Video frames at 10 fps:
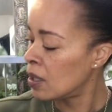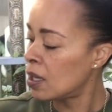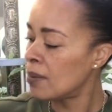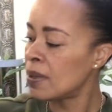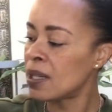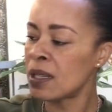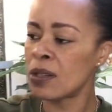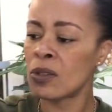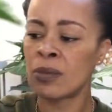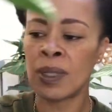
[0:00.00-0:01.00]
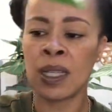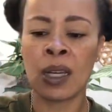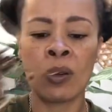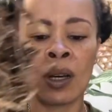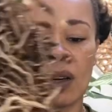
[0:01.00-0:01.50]
I mean, I don't normally
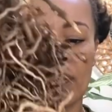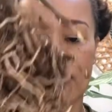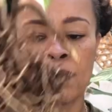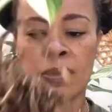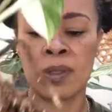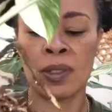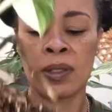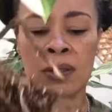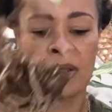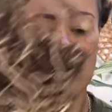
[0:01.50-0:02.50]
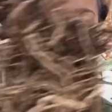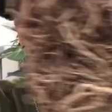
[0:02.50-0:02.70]
go up so